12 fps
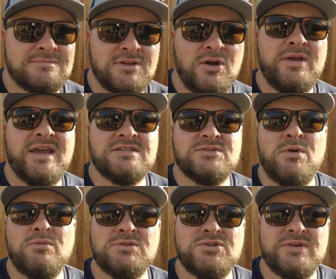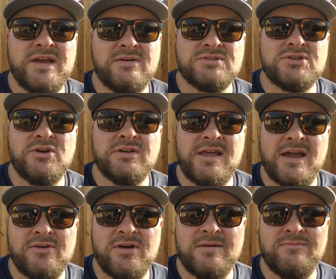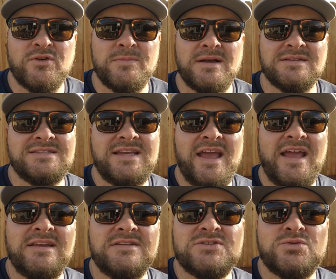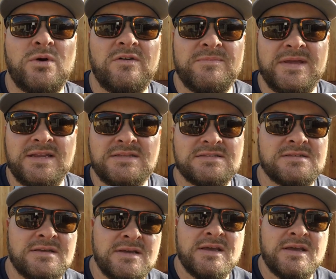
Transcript: Okay, so what we'll do now is cook that crab for about ten to twelve minutes.